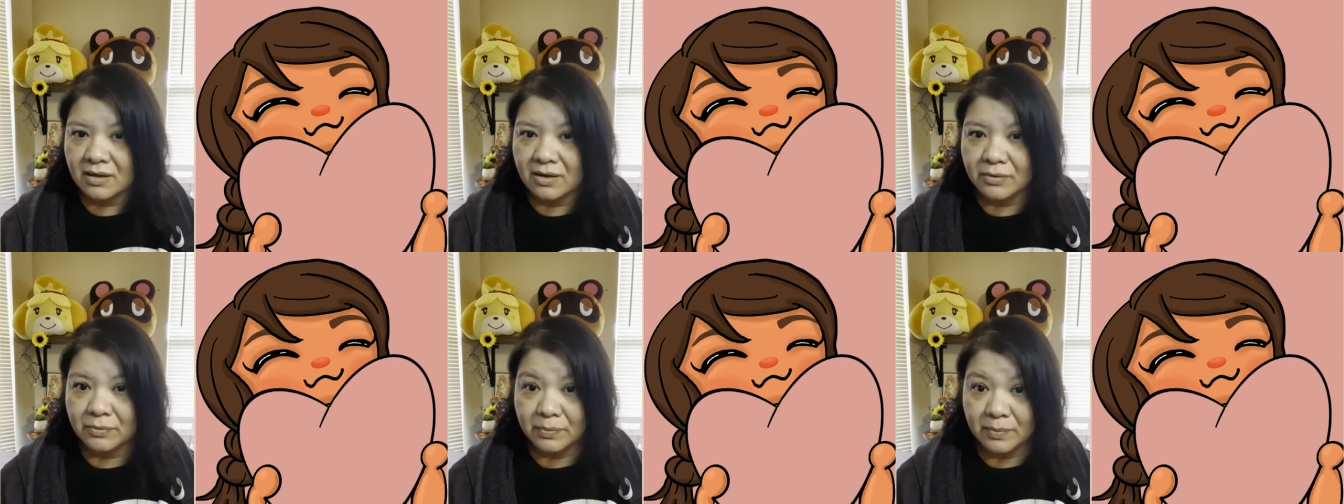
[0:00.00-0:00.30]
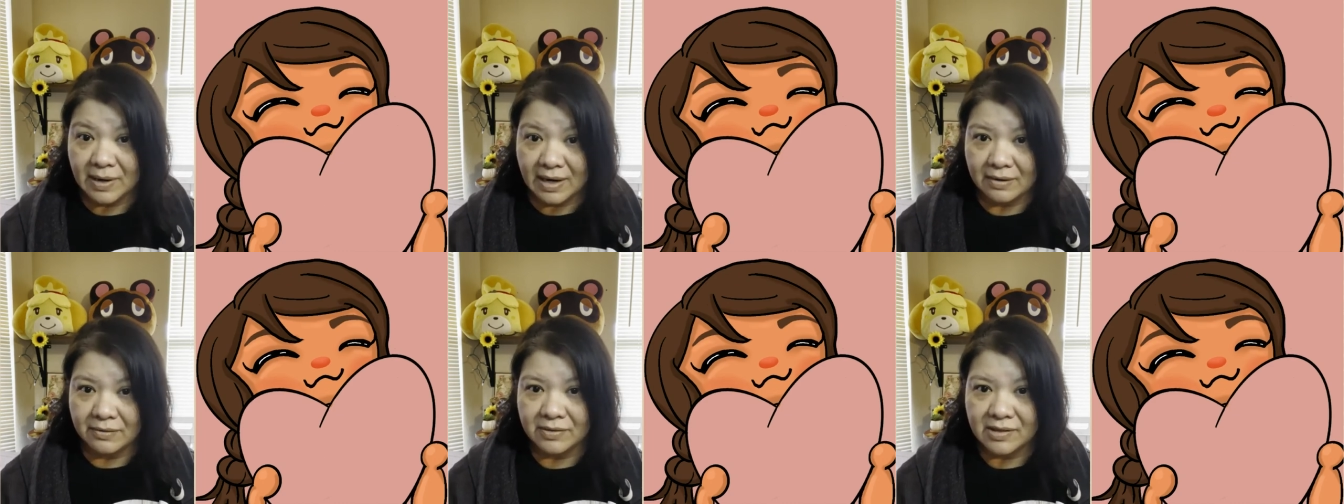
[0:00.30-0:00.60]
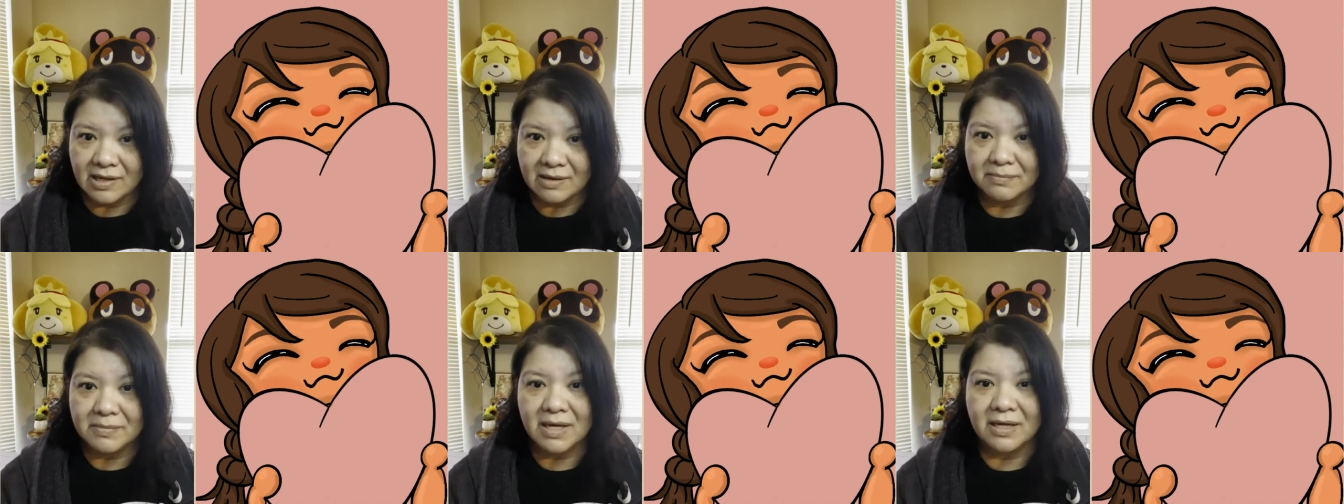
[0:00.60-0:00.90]
around
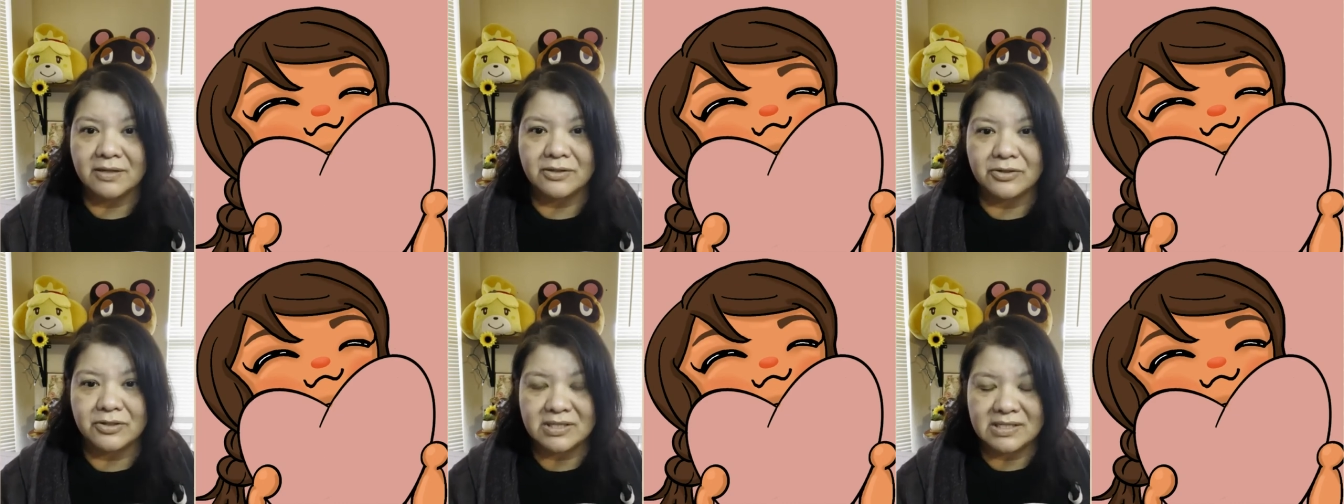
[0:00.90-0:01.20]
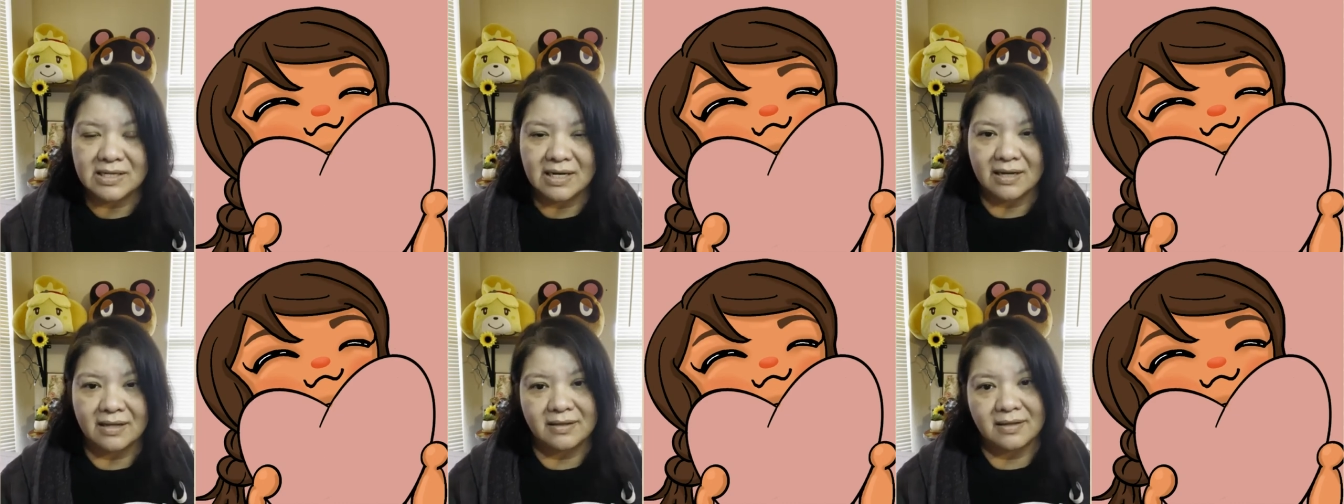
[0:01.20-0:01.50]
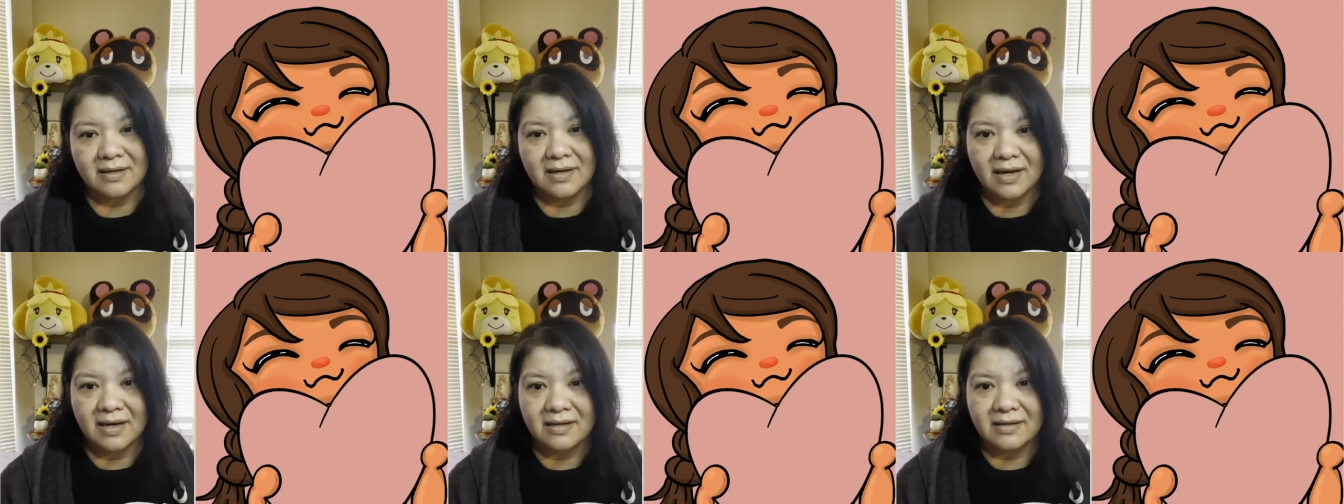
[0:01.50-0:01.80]
them understand
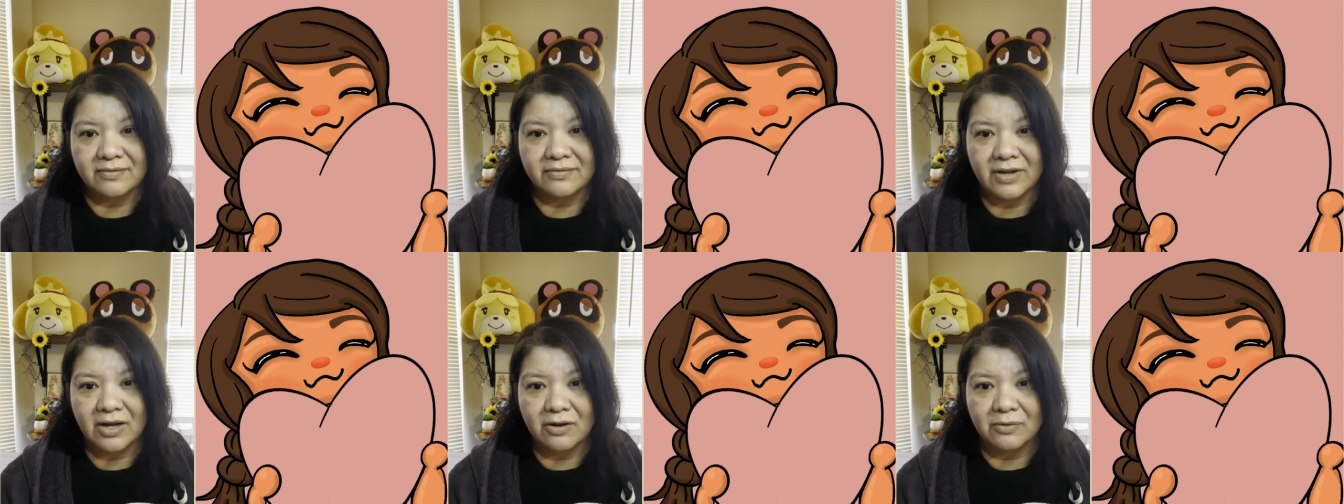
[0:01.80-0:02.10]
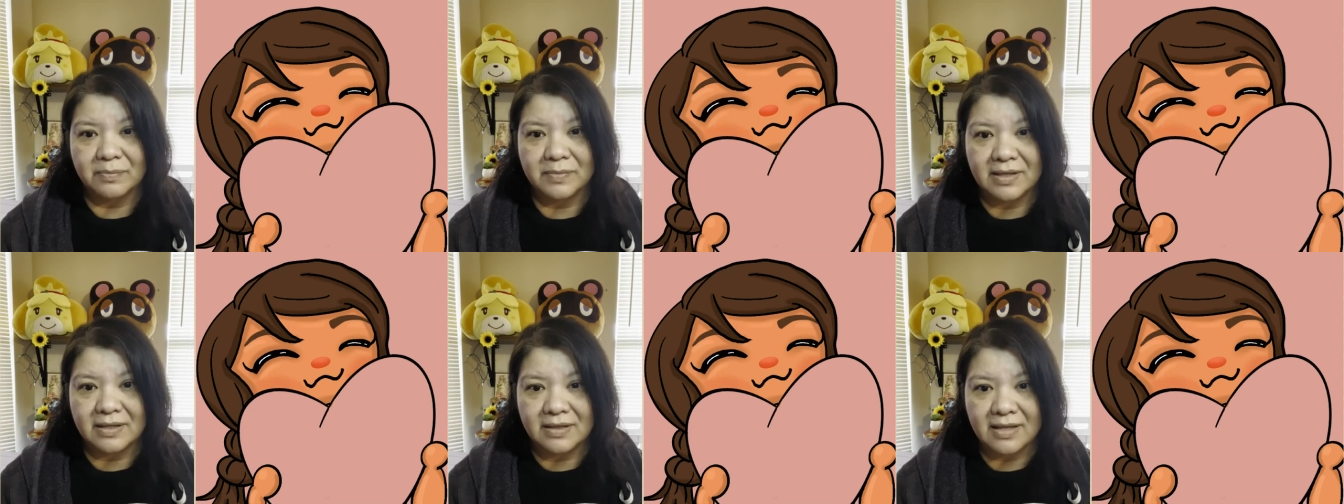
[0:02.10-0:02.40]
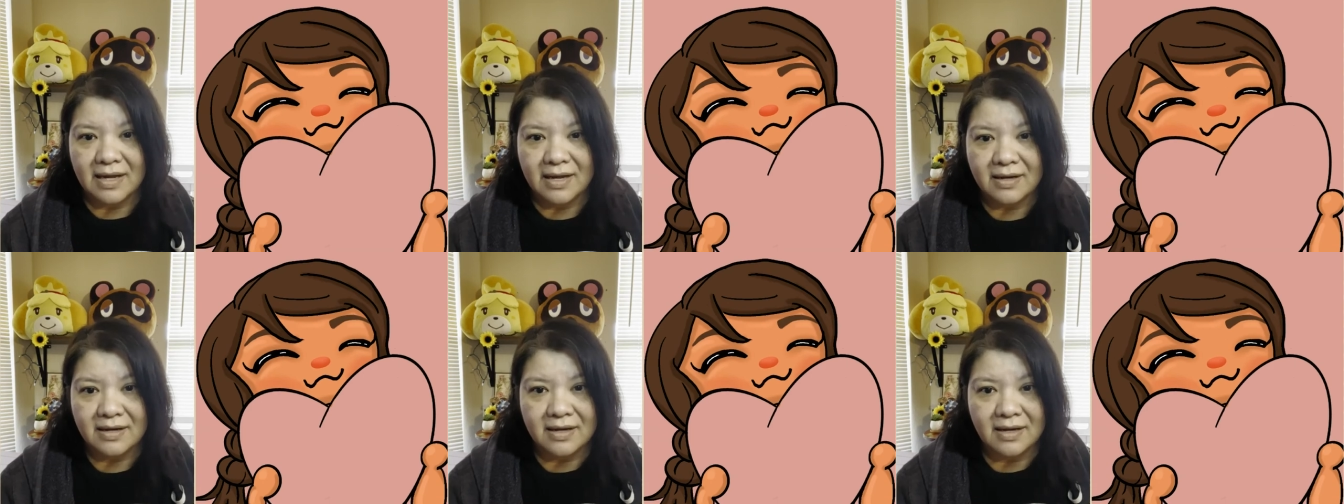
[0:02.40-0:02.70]
the kind of help that
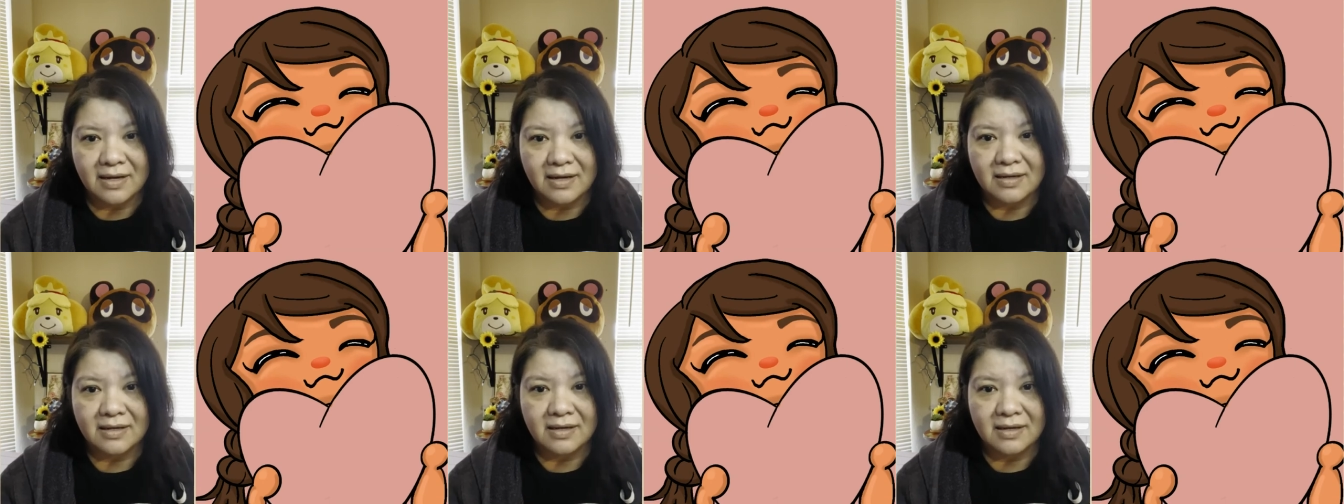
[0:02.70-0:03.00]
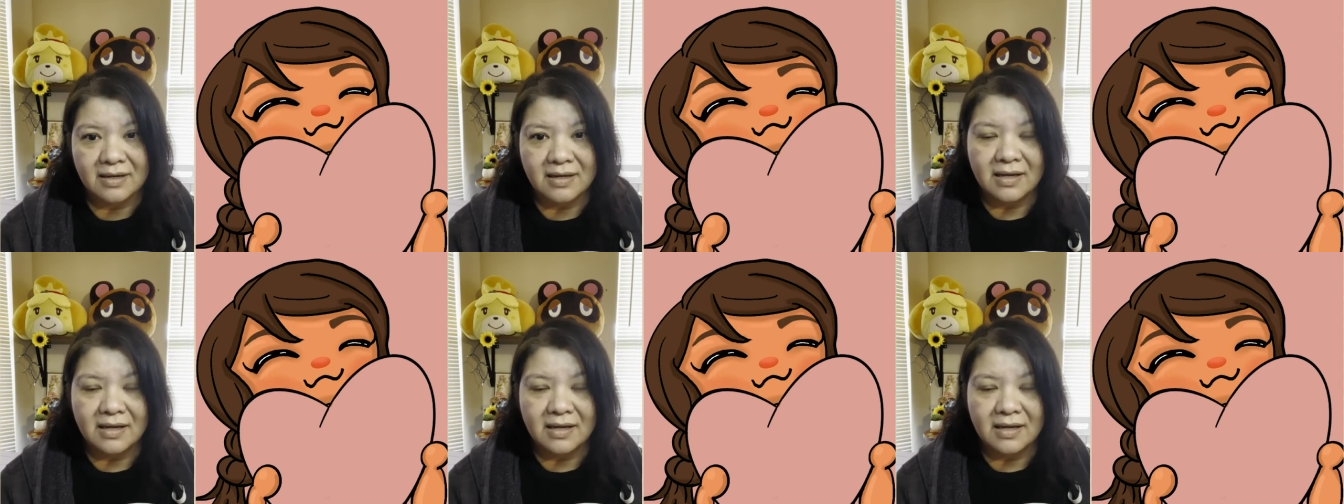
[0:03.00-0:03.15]
they need.